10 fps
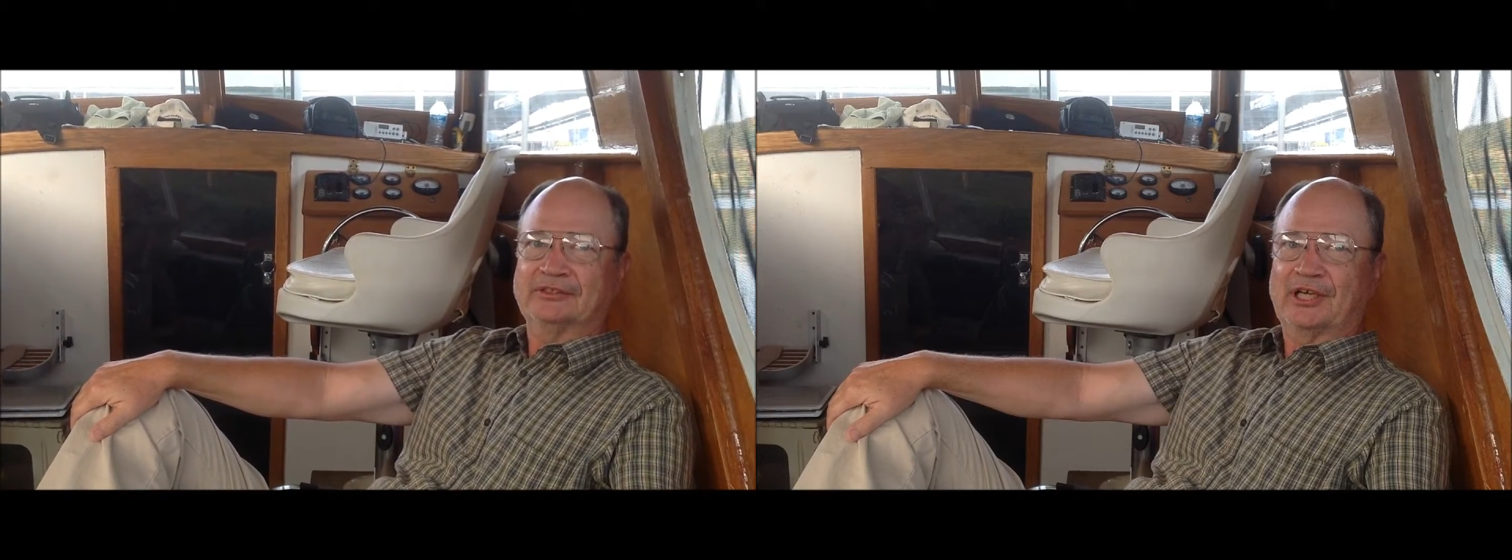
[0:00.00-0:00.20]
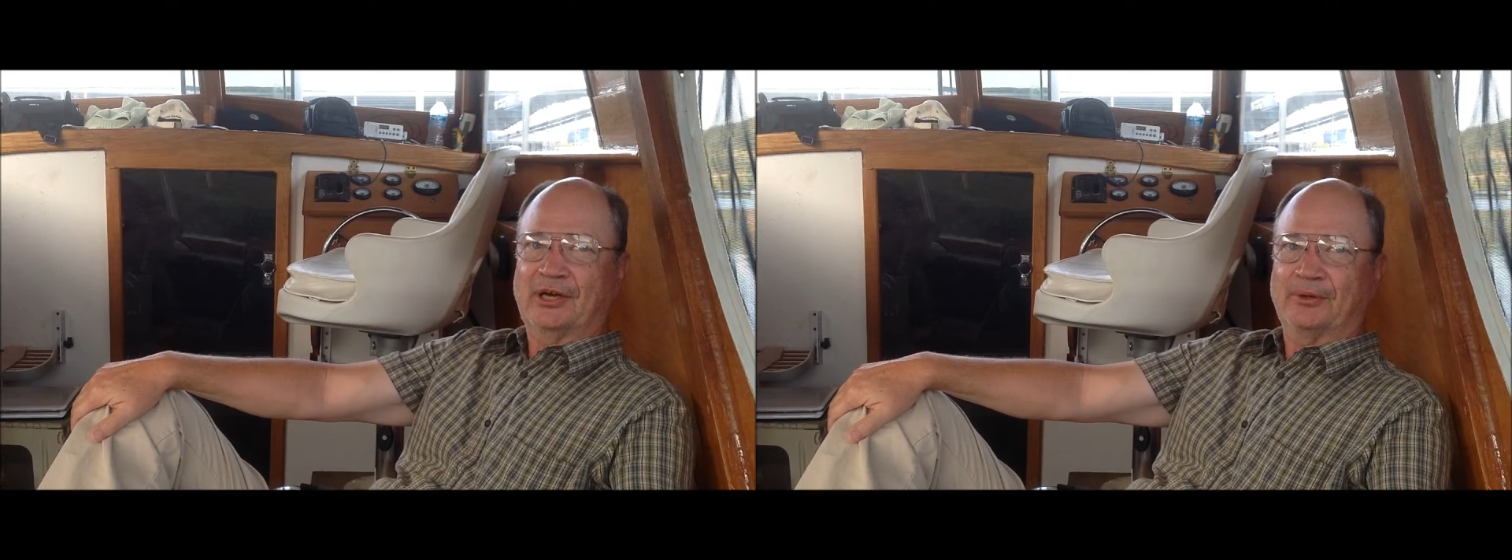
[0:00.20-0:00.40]

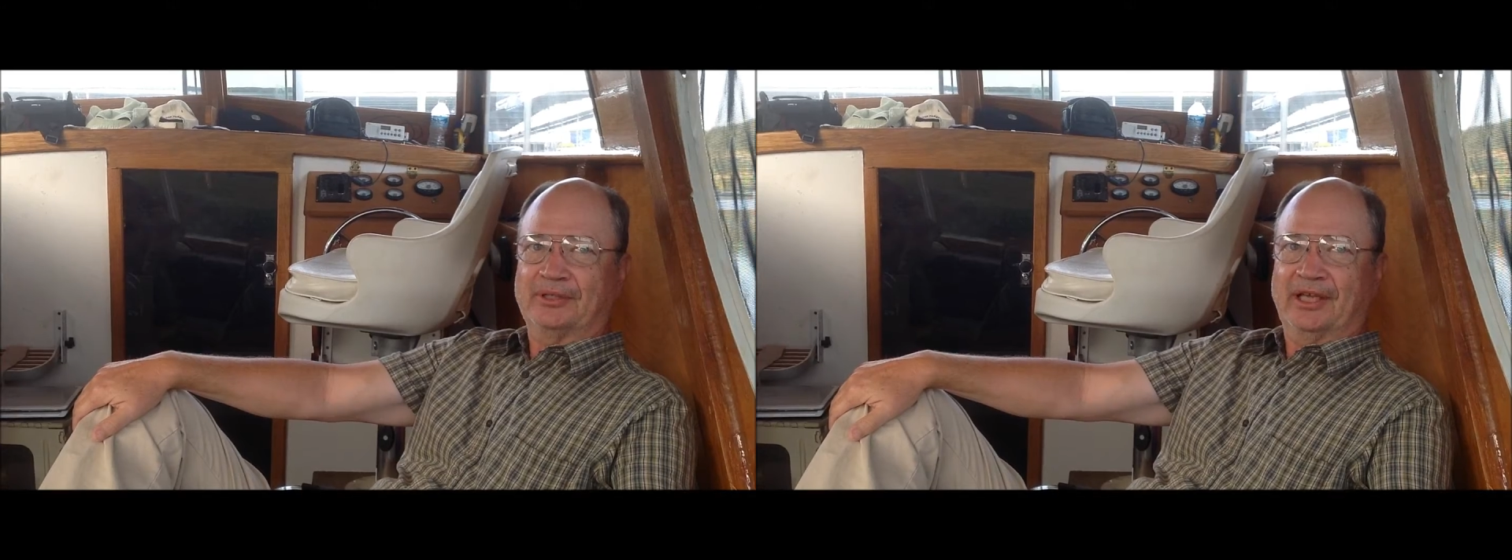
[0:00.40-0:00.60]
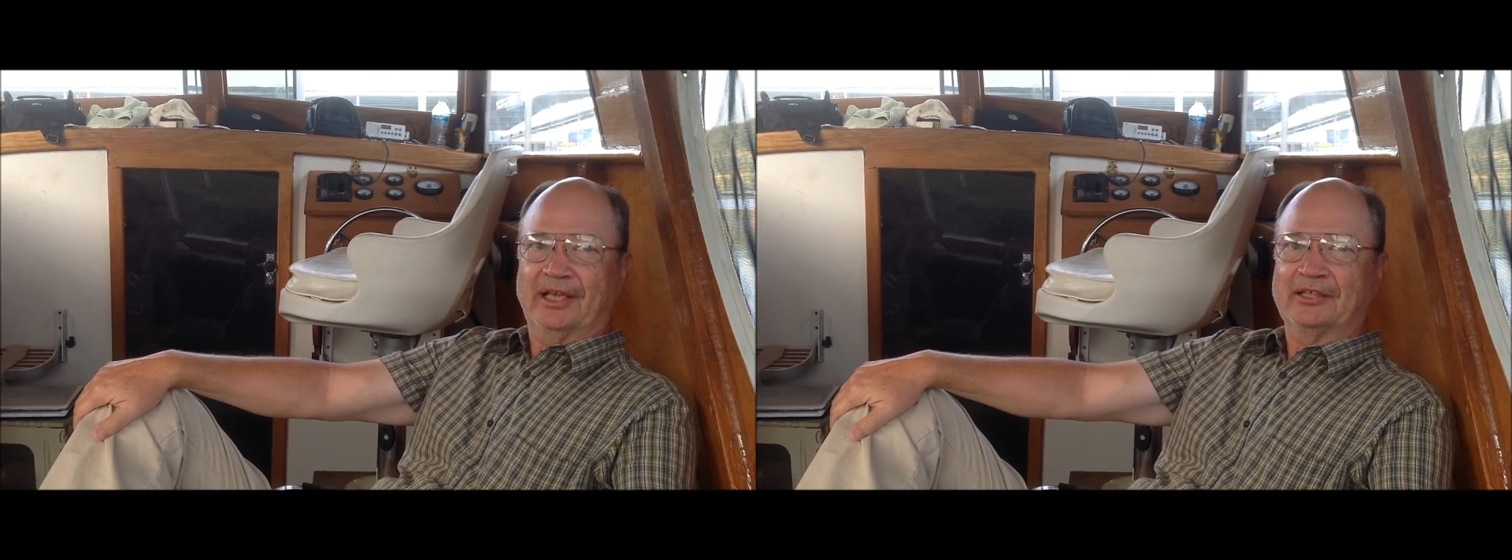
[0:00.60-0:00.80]
saw and
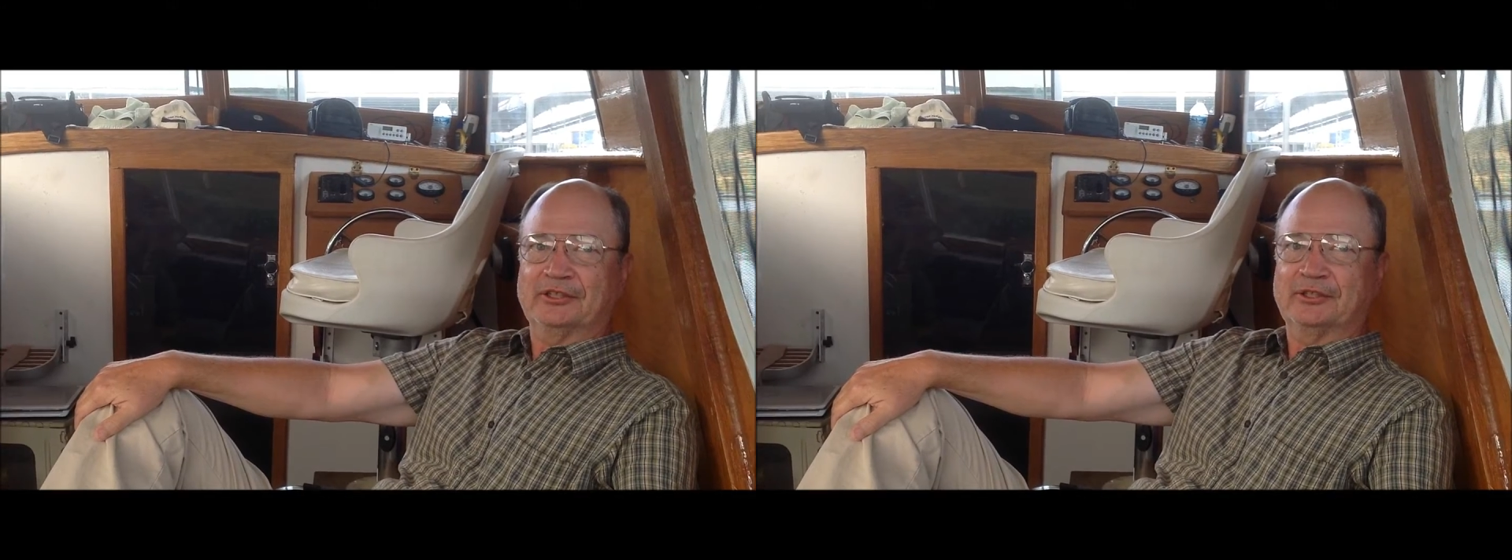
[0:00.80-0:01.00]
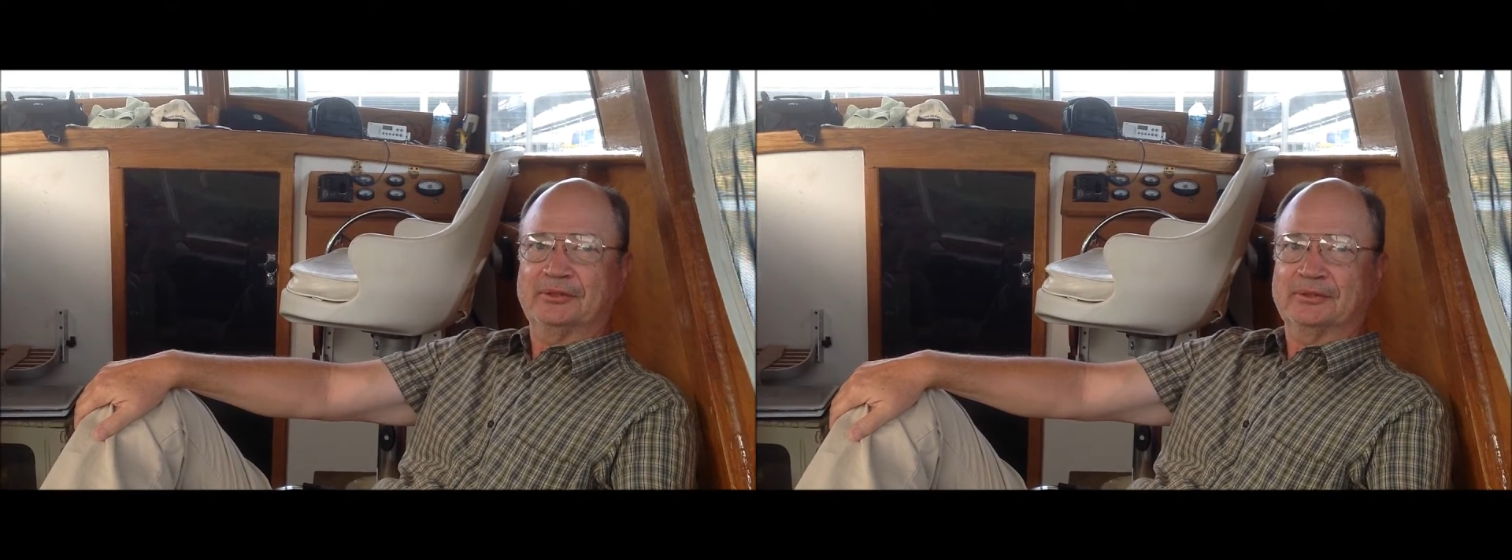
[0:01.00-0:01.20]
the hand
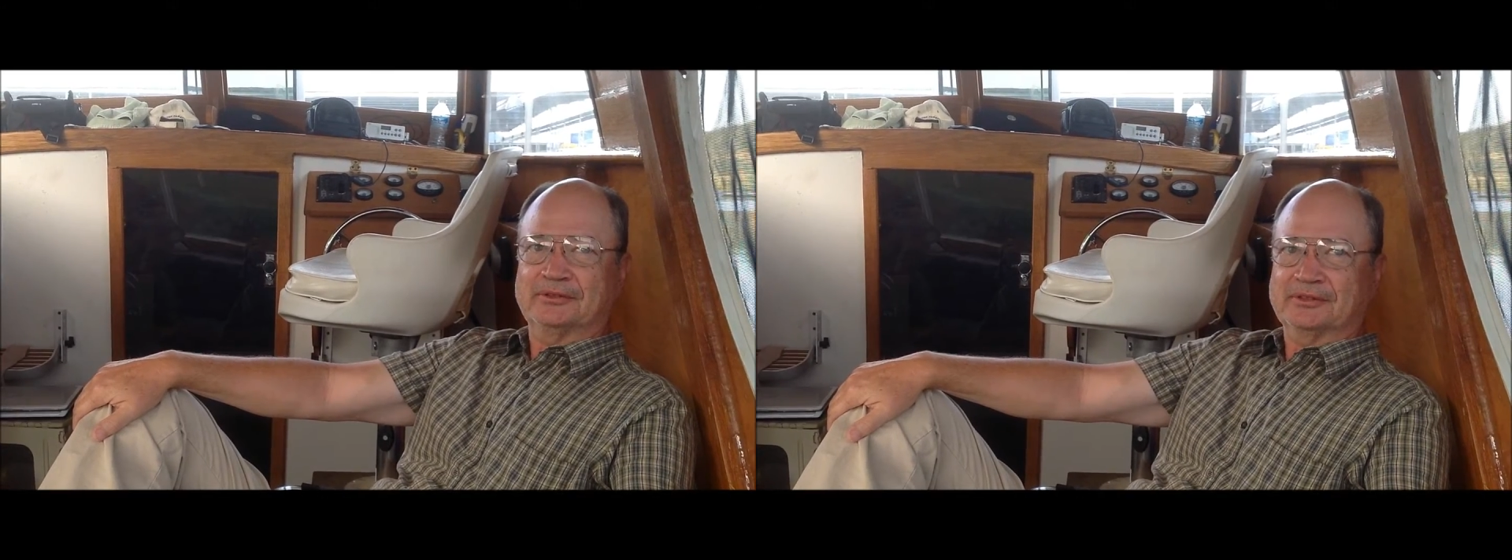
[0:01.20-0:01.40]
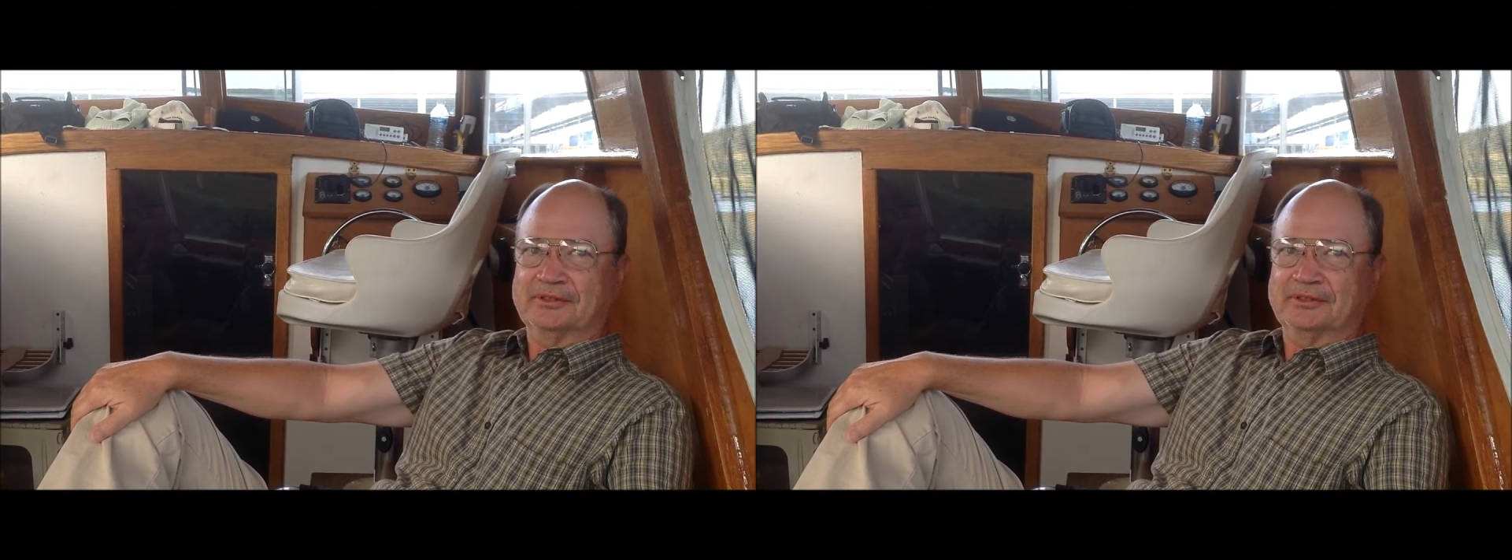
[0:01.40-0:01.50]
tools